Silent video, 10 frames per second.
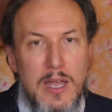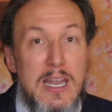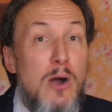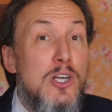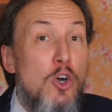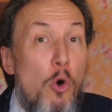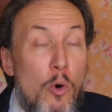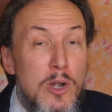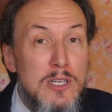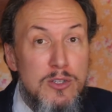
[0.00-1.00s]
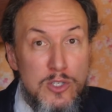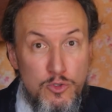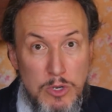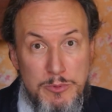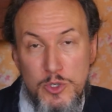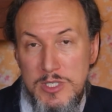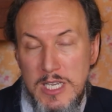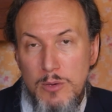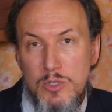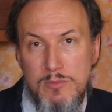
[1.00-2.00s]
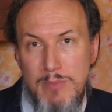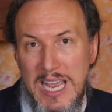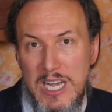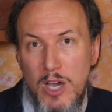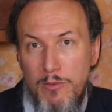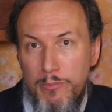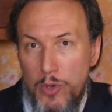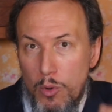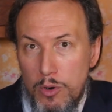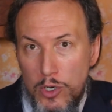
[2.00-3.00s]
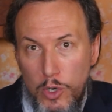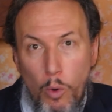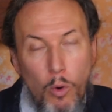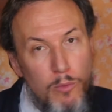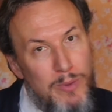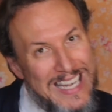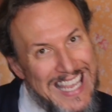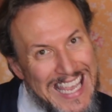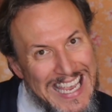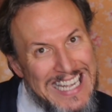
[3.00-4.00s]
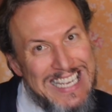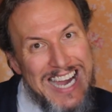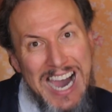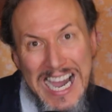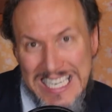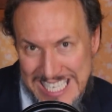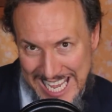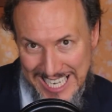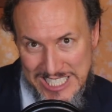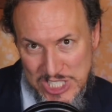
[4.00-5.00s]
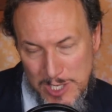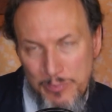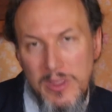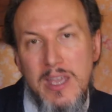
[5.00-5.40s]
Now, according to the scriptures, it was made of pure gold, but in context,